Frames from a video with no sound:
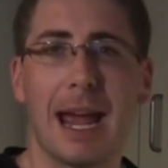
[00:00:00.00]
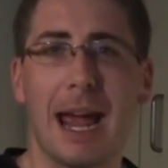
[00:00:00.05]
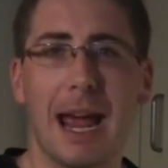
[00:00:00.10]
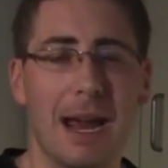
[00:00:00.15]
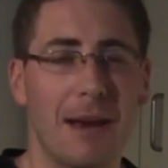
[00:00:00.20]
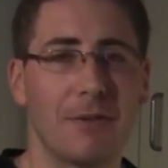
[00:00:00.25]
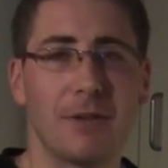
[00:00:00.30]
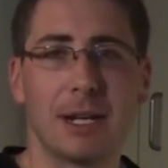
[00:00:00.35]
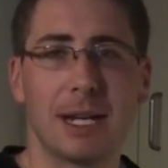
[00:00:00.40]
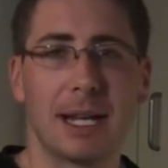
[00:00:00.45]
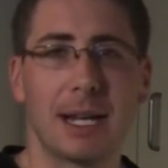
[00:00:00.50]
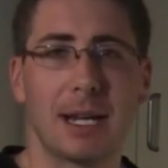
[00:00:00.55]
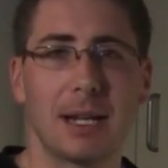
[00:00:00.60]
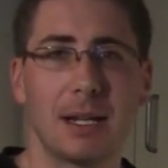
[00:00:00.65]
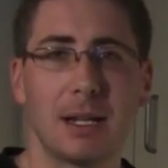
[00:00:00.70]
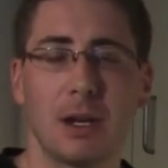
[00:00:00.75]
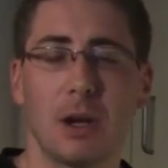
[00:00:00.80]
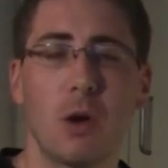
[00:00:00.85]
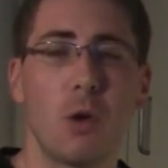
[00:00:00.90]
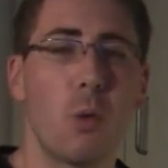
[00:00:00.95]
Every day.
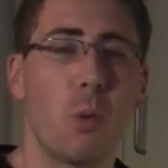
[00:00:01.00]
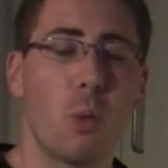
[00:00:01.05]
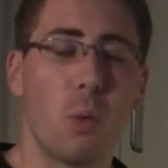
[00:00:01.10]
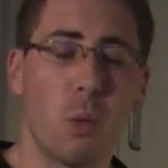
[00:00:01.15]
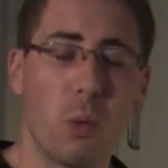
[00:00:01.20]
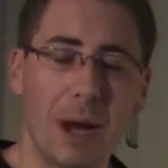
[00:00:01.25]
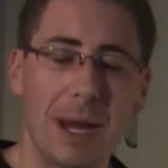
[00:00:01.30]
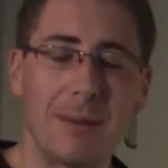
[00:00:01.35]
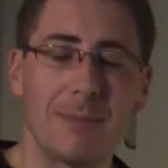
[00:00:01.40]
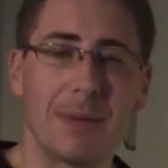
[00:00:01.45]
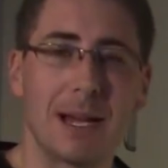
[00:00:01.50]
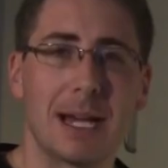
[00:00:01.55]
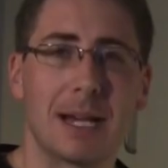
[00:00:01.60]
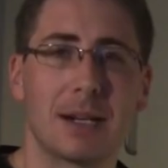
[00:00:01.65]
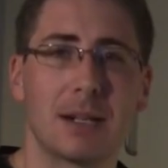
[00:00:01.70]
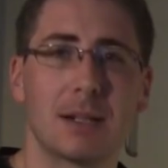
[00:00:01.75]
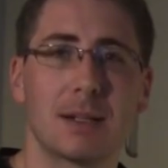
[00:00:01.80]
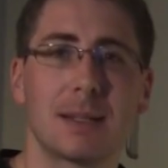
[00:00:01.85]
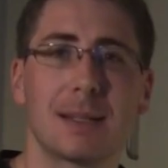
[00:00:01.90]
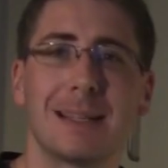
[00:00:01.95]
Weight
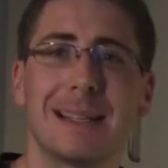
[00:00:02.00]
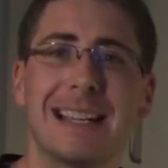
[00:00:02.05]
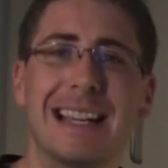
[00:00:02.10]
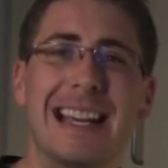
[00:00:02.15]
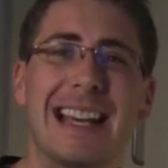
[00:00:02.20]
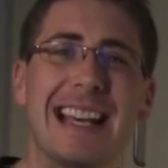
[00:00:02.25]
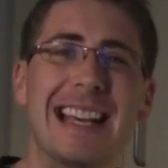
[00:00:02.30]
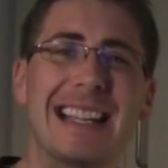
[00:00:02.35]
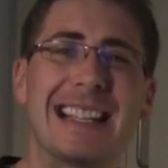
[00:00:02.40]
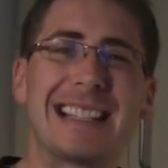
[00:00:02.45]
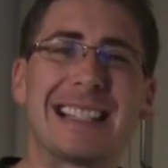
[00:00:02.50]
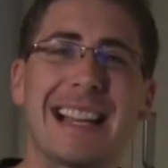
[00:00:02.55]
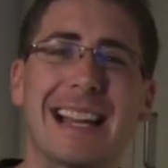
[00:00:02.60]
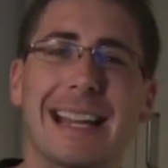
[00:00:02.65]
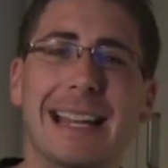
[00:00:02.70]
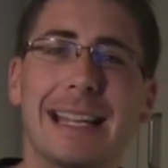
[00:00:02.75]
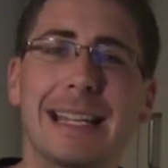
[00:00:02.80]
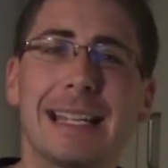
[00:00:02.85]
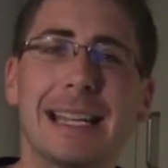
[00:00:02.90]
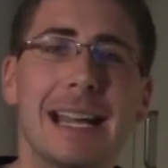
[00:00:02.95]
matters.
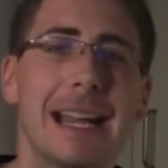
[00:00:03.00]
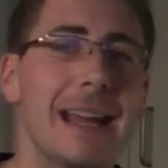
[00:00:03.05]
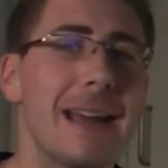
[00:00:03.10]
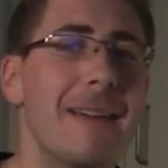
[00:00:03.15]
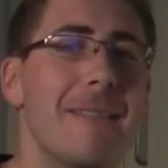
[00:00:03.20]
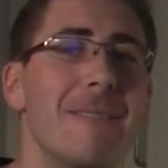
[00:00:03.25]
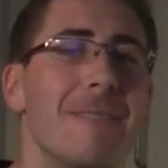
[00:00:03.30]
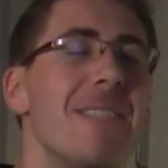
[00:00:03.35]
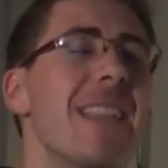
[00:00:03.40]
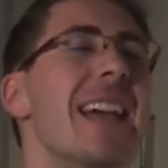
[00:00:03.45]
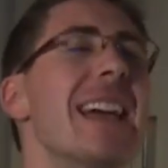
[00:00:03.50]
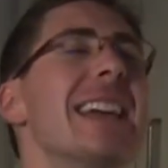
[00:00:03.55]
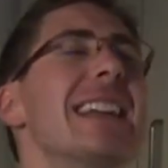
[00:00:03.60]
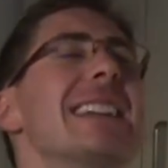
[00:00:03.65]
Second, it